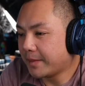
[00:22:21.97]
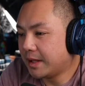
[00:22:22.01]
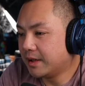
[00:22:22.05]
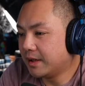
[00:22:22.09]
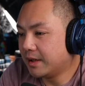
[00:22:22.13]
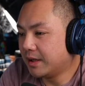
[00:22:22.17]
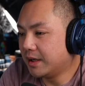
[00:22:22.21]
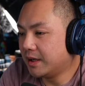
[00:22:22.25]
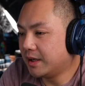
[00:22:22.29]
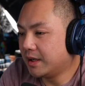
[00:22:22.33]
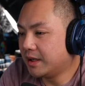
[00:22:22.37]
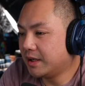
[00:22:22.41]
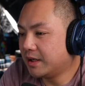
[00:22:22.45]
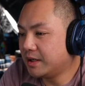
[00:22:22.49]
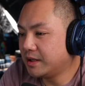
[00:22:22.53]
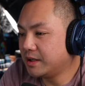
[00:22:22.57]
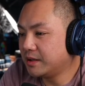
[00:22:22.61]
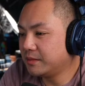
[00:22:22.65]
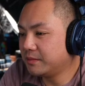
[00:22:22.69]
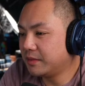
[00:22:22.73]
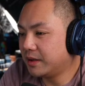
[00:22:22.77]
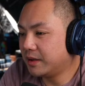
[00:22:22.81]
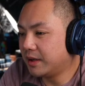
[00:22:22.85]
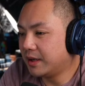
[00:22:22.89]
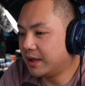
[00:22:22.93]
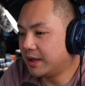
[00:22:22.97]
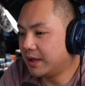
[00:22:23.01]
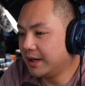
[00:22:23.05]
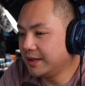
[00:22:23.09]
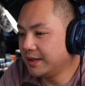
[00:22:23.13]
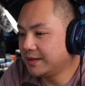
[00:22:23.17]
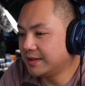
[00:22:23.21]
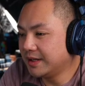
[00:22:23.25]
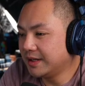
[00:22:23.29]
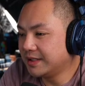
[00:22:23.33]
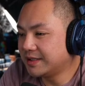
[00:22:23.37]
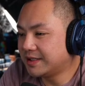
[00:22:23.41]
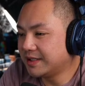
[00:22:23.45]
Um, High
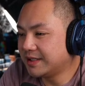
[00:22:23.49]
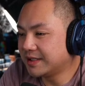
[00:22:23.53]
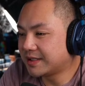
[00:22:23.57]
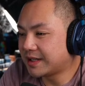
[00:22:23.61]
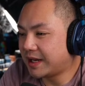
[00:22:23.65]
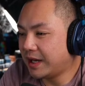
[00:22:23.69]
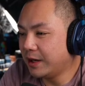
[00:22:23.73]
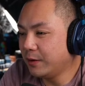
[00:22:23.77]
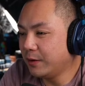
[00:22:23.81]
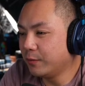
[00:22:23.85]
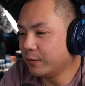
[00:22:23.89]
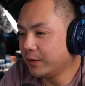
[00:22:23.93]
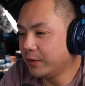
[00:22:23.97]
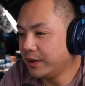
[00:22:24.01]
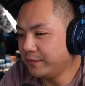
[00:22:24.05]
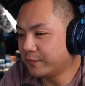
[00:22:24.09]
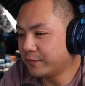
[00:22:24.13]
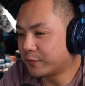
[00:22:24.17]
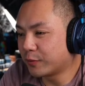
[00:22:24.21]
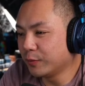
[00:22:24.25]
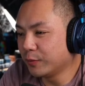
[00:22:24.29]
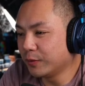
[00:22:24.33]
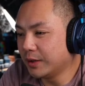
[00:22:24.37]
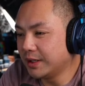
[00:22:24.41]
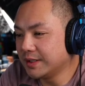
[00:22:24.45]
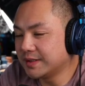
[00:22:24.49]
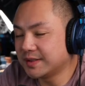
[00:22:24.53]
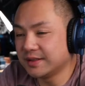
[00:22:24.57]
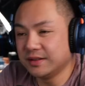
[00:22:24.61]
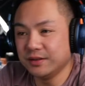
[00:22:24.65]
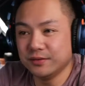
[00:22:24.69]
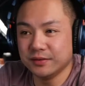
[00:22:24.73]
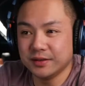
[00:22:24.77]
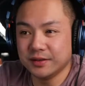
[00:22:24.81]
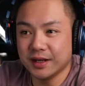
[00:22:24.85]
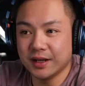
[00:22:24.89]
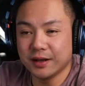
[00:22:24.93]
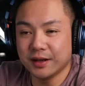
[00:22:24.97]
Tide says, can't wait for West,
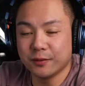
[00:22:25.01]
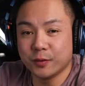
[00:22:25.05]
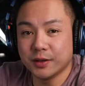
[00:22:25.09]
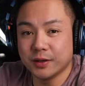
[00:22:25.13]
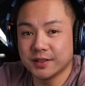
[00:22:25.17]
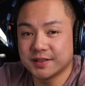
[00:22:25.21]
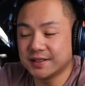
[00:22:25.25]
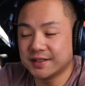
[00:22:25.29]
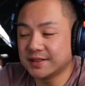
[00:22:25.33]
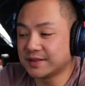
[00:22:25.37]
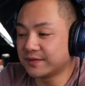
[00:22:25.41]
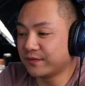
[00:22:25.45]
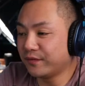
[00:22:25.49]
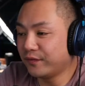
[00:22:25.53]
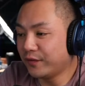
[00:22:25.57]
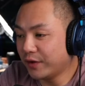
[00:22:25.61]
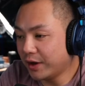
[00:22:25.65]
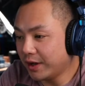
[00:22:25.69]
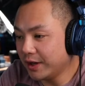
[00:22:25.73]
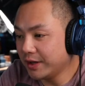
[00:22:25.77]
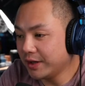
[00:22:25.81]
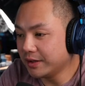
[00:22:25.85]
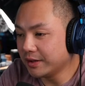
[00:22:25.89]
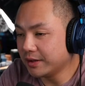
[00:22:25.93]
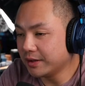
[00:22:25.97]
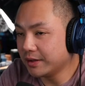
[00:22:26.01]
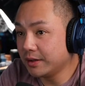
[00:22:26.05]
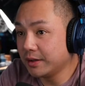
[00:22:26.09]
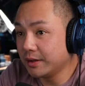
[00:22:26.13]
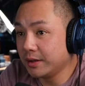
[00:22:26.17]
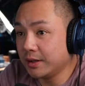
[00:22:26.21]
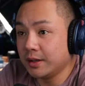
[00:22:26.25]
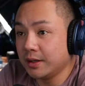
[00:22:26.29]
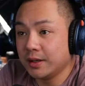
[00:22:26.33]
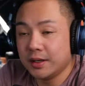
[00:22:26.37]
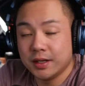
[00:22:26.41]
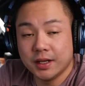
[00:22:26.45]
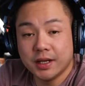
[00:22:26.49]
dude. Yeah, West is fun.
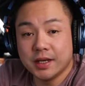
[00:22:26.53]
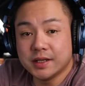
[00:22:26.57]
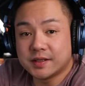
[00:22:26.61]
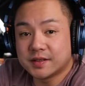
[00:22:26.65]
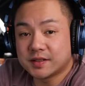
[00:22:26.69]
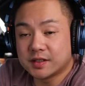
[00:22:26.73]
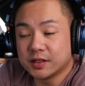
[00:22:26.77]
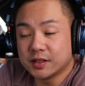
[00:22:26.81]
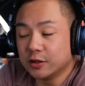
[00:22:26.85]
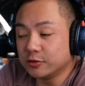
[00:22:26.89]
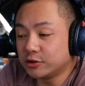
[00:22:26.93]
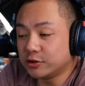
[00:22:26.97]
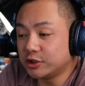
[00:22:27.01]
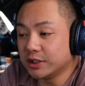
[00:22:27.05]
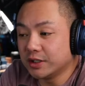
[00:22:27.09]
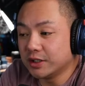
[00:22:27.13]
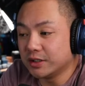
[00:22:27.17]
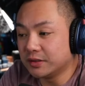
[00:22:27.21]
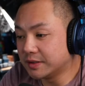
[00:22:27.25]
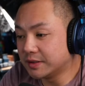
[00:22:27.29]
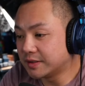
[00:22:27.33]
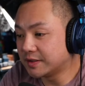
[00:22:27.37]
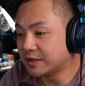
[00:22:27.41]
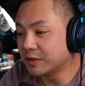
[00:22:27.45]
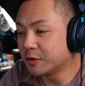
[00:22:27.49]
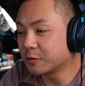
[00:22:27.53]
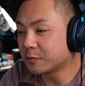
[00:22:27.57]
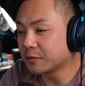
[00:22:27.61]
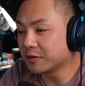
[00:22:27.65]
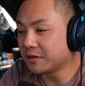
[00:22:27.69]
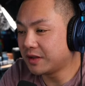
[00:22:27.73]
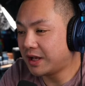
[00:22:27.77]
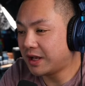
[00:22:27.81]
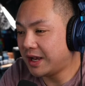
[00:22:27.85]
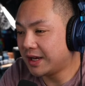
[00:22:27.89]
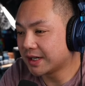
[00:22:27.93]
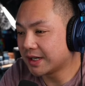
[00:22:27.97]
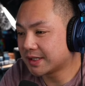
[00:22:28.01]
It's so chill, it's so
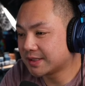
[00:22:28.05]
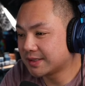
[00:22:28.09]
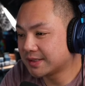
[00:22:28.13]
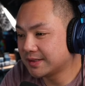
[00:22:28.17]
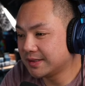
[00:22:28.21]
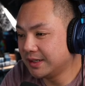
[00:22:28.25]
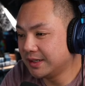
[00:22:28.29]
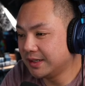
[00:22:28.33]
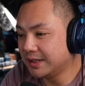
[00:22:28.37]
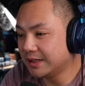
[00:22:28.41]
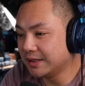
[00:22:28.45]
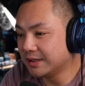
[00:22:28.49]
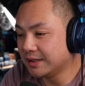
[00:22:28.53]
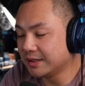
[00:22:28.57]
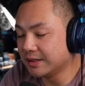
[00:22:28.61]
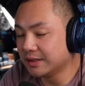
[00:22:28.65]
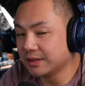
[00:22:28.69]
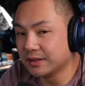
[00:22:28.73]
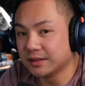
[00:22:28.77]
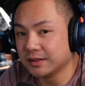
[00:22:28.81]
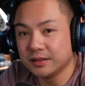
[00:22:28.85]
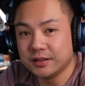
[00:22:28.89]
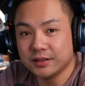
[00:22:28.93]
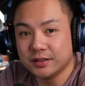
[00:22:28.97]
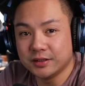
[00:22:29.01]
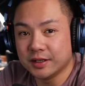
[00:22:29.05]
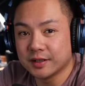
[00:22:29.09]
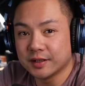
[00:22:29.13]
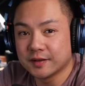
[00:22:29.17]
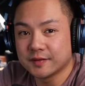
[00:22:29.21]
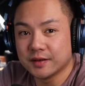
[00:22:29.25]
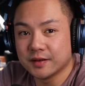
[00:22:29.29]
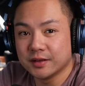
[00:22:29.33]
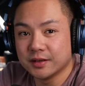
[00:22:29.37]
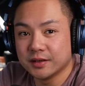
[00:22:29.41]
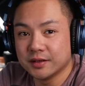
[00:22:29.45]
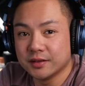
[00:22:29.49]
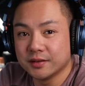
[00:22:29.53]
relaxed, and you get
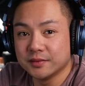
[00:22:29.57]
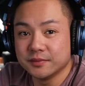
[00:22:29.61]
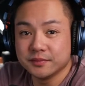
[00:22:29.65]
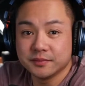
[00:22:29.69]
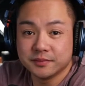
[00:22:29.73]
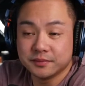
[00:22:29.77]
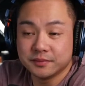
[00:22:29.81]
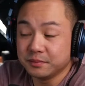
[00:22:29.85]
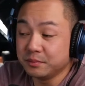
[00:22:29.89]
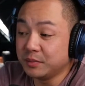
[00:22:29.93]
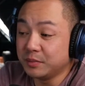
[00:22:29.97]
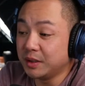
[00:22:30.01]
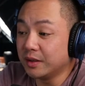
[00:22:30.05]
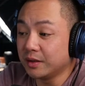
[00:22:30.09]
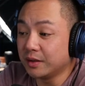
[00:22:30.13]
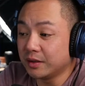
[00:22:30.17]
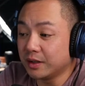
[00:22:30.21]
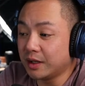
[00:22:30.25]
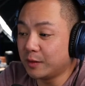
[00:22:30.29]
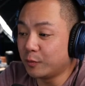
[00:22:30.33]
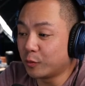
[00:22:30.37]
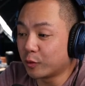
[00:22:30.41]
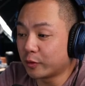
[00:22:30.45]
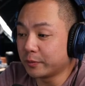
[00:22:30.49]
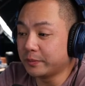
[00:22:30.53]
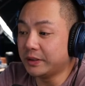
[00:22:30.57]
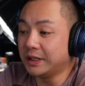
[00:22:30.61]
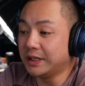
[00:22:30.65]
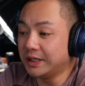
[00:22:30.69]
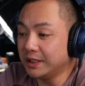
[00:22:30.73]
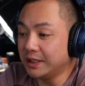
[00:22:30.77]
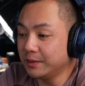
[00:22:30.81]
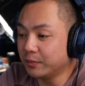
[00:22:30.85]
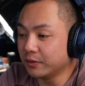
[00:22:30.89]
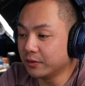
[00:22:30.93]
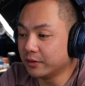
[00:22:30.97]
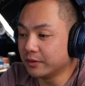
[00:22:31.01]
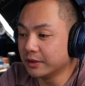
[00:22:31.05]
to meet a lot more
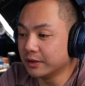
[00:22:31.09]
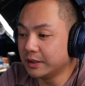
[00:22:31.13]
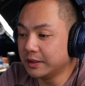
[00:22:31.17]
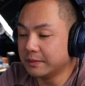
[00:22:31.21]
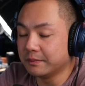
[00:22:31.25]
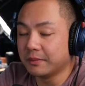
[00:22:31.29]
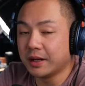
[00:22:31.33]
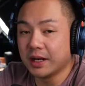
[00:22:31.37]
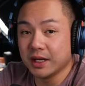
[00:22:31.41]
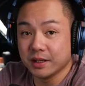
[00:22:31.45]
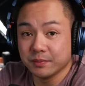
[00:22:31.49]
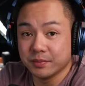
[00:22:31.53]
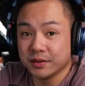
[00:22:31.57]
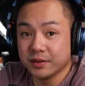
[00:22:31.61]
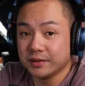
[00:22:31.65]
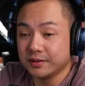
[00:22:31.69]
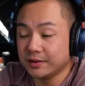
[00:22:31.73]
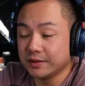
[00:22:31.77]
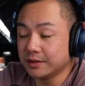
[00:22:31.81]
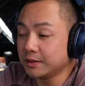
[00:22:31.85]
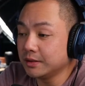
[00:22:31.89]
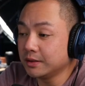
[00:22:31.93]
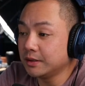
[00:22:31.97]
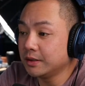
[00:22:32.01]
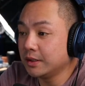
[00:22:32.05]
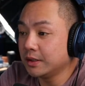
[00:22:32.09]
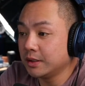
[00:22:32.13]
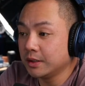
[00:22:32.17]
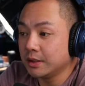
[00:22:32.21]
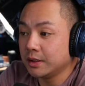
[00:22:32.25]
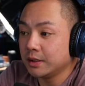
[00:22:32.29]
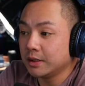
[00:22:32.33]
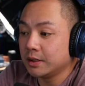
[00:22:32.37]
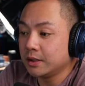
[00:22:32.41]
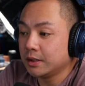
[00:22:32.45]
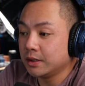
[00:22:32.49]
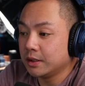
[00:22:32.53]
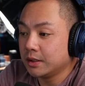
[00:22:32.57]
people, in my opinion,
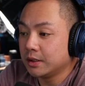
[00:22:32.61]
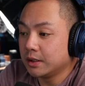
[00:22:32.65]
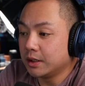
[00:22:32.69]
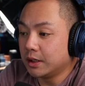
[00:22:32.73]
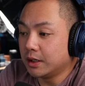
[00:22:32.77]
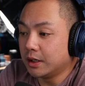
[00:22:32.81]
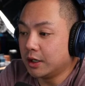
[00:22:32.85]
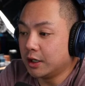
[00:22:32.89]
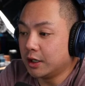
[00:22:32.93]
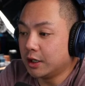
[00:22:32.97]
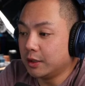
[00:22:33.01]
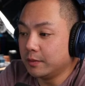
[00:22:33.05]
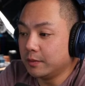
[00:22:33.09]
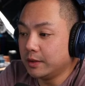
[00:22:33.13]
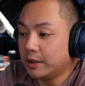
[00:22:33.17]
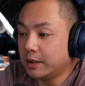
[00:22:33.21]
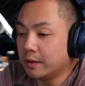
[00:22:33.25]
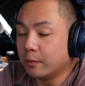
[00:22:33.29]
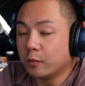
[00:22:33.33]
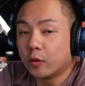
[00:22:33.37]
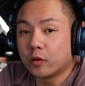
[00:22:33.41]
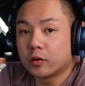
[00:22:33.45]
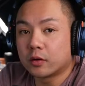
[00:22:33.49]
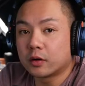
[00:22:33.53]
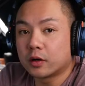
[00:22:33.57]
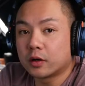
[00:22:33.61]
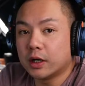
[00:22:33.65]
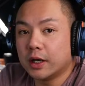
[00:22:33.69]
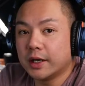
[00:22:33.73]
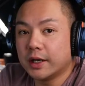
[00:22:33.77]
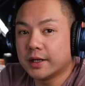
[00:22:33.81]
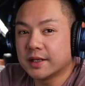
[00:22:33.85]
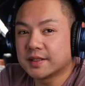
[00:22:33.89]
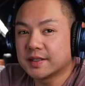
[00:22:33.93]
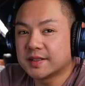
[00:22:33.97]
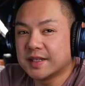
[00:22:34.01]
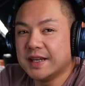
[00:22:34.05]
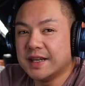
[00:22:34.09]
um, in a more, I
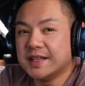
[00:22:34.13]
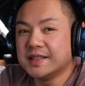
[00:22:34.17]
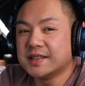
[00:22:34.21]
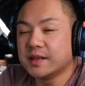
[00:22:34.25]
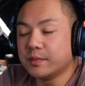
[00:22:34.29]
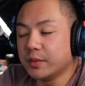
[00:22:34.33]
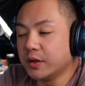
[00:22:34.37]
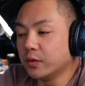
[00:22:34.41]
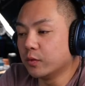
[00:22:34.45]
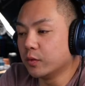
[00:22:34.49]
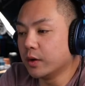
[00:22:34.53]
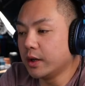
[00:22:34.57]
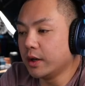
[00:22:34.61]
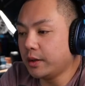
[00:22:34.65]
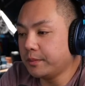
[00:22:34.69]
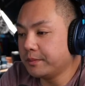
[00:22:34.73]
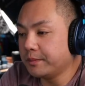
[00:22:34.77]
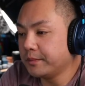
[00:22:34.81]
guess, intimate way.